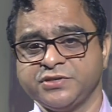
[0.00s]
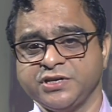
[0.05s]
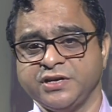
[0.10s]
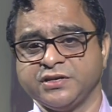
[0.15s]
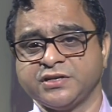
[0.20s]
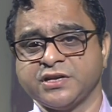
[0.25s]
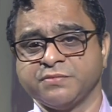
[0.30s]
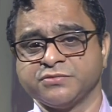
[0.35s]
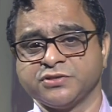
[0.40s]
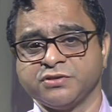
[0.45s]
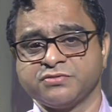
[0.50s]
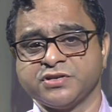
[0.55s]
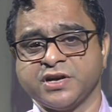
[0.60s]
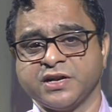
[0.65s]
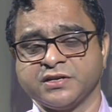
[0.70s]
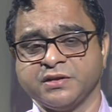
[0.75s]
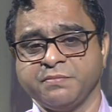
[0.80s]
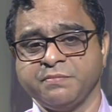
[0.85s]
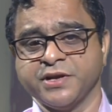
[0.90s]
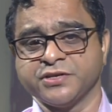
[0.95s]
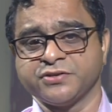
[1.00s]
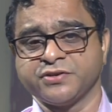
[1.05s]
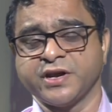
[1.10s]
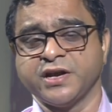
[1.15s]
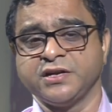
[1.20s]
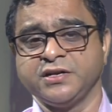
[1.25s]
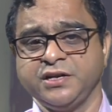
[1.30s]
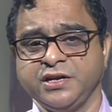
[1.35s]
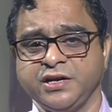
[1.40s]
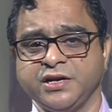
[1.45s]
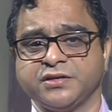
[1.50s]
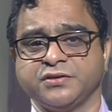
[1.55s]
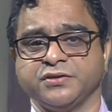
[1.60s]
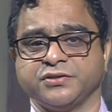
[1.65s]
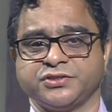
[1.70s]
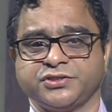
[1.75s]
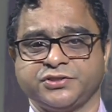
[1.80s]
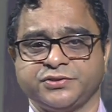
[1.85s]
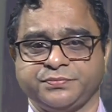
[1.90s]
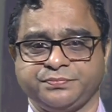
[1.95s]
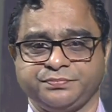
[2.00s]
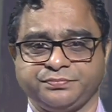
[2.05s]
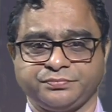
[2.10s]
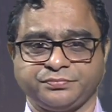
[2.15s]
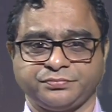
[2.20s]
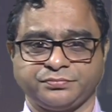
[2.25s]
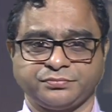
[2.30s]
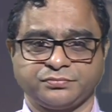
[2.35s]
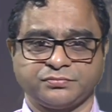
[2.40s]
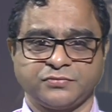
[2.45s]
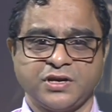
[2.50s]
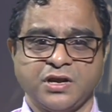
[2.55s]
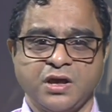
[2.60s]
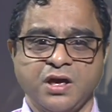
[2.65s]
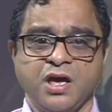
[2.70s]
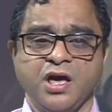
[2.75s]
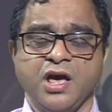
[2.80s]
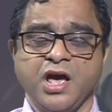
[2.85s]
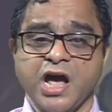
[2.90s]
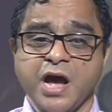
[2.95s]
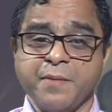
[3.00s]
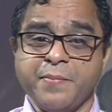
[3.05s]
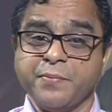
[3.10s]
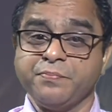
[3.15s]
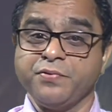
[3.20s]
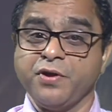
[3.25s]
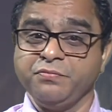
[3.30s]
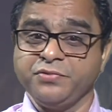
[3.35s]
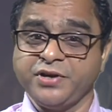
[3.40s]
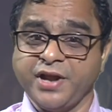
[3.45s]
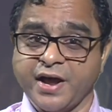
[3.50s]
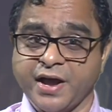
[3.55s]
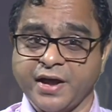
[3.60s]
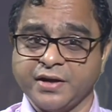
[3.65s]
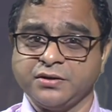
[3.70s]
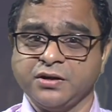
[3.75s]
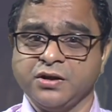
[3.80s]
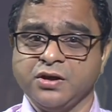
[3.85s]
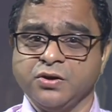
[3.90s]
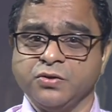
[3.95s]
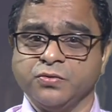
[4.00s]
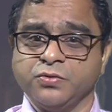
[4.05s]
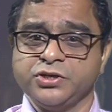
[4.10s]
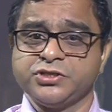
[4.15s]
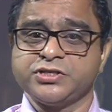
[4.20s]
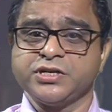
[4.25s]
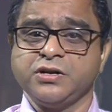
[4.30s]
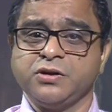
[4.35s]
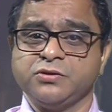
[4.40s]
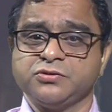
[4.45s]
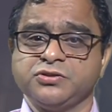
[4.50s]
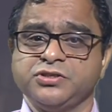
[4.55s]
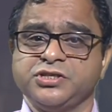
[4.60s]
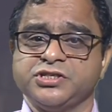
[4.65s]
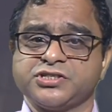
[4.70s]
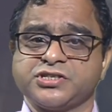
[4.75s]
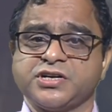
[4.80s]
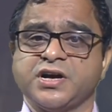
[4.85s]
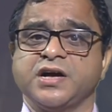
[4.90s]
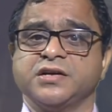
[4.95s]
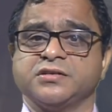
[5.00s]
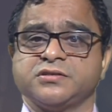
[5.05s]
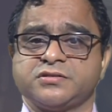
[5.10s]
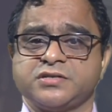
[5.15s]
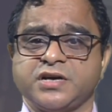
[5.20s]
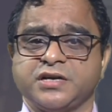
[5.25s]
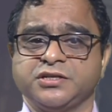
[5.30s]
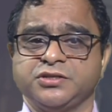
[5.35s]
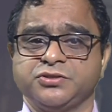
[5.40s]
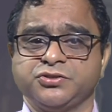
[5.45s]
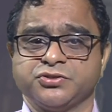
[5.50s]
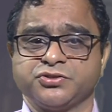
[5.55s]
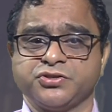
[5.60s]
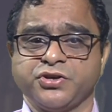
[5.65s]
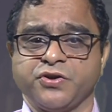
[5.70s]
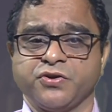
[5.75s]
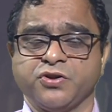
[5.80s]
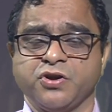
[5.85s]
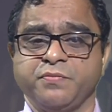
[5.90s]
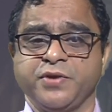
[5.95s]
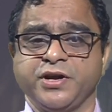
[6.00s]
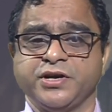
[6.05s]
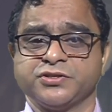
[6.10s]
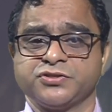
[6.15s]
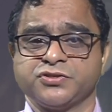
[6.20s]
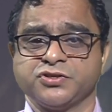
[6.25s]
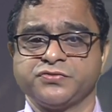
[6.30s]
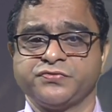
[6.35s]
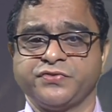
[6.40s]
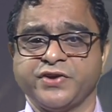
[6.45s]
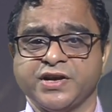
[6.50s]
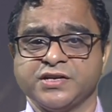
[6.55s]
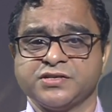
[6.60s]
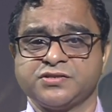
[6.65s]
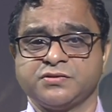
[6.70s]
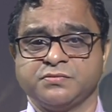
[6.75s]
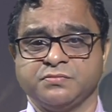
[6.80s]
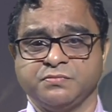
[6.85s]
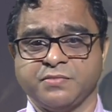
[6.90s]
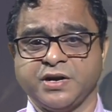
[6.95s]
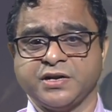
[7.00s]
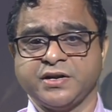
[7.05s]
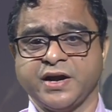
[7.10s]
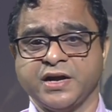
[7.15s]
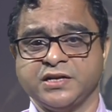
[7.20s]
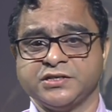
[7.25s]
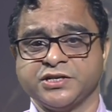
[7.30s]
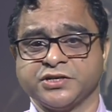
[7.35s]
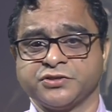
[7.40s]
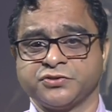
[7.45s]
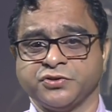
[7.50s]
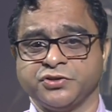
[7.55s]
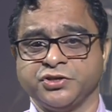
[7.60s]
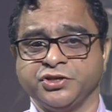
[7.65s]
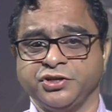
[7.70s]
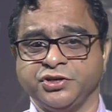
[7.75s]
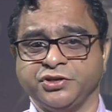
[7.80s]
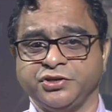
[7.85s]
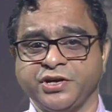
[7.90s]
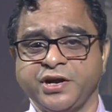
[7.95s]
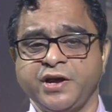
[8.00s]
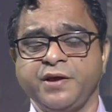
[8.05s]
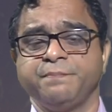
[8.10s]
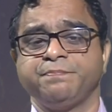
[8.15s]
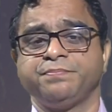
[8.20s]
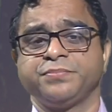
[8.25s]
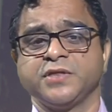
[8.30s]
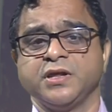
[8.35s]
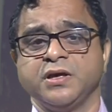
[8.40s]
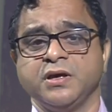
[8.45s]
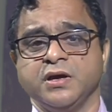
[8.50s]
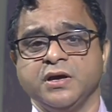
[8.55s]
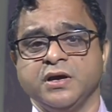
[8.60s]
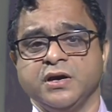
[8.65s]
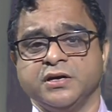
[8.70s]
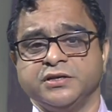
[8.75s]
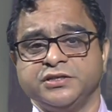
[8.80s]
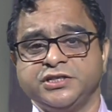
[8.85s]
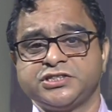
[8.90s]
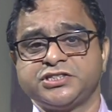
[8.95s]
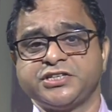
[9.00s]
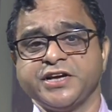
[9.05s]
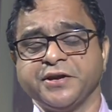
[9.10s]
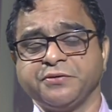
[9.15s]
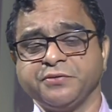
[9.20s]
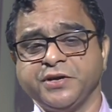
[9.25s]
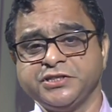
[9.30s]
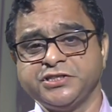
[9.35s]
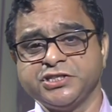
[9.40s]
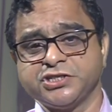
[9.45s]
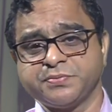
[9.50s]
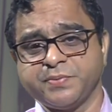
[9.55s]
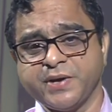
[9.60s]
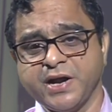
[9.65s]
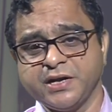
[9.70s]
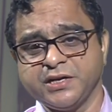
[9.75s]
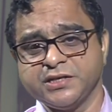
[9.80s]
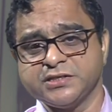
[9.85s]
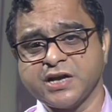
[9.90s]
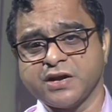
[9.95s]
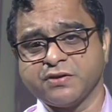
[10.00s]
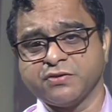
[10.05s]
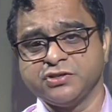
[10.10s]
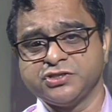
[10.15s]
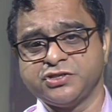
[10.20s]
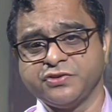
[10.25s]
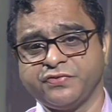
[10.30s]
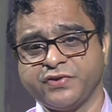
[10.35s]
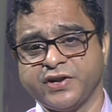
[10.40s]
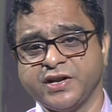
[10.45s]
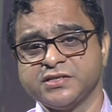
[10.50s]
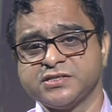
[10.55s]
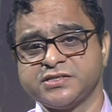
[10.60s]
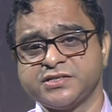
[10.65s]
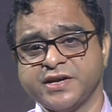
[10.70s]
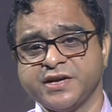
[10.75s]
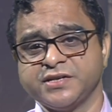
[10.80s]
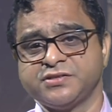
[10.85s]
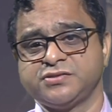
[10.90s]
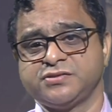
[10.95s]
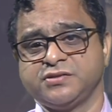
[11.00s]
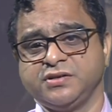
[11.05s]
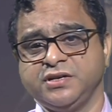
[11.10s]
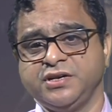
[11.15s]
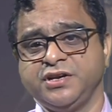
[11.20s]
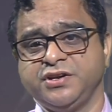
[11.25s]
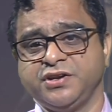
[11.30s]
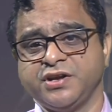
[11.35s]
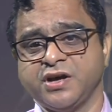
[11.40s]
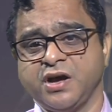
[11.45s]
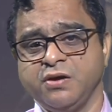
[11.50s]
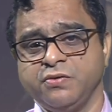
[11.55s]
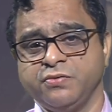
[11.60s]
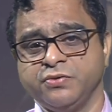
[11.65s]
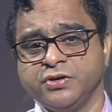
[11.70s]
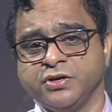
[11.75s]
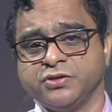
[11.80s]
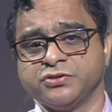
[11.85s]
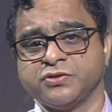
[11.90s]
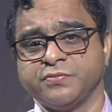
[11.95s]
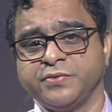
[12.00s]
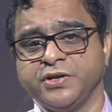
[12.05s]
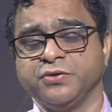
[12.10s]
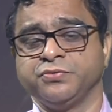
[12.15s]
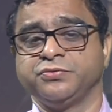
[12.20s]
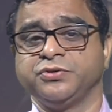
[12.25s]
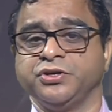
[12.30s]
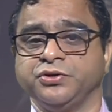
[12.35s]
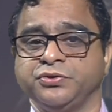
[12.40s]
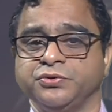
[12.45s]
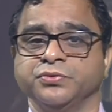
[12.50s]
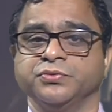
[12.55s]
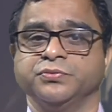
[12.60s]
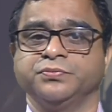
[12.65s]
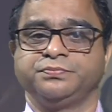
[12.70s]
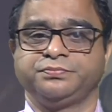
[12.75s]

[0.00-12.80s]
in terms of certain major health indicators. Apart from that, we shall also discuss certain socio-economic issues faced by the health sector in India. The state-wise disparities across different states in India will also be looked into.